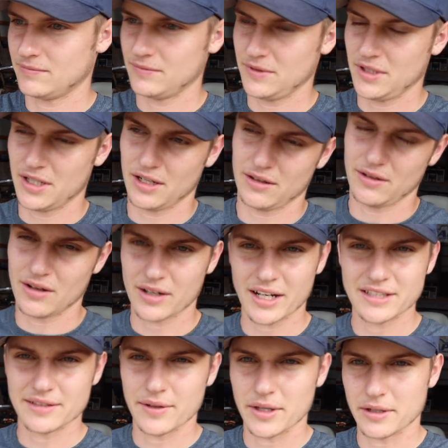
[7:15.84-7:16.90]
you know, all
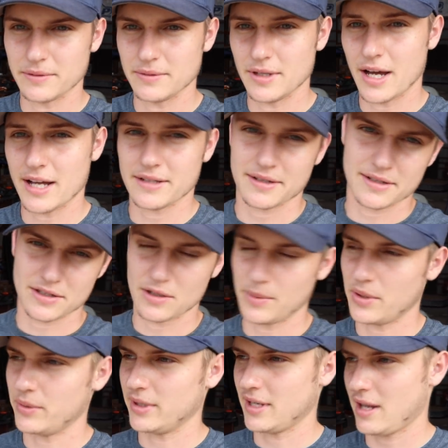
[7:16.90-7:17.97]
kinds of other nonsense
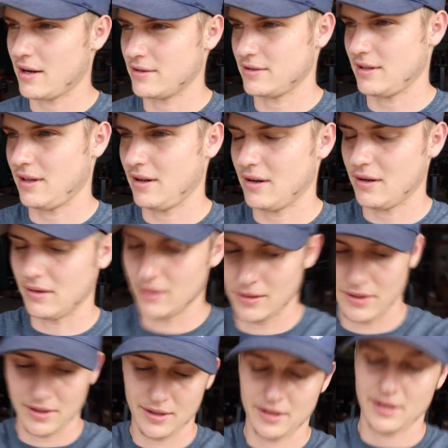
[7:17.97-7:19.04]
nobody really cares to hear or
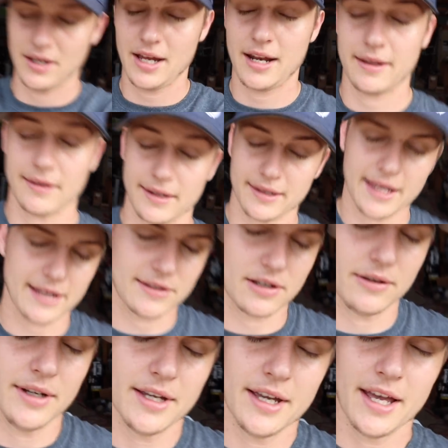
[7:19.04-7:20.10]
anything like that.
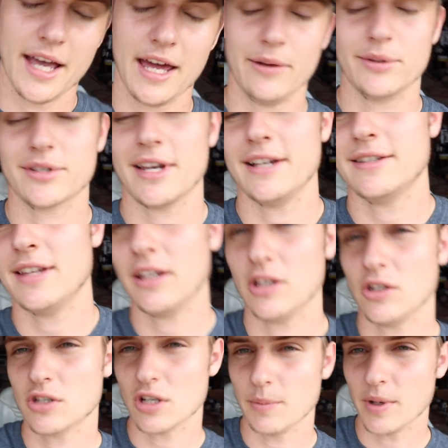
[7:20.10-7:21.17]
So anyways, guys, thank you
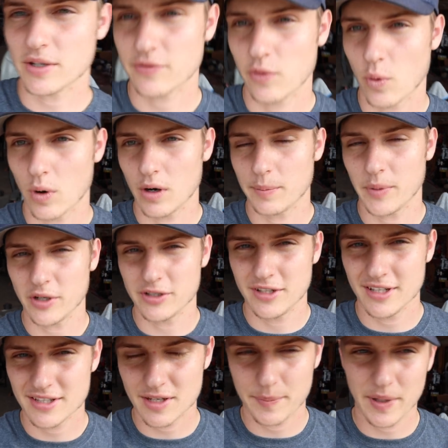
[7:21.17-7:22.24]
so much for
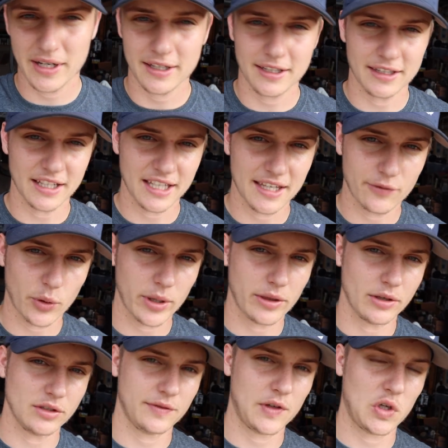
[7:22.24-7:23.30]
participating in the giveaway,
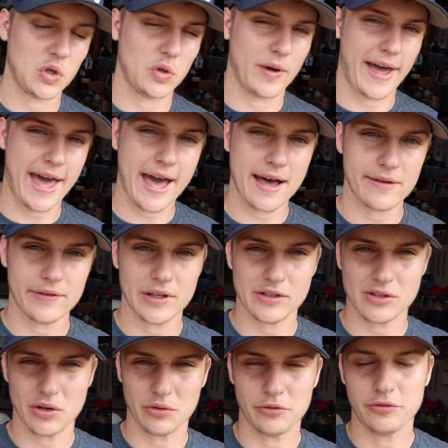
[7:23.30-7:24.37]
those of you who have
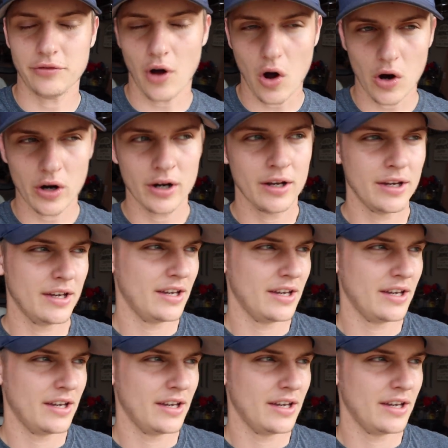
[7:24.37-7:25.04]
so far.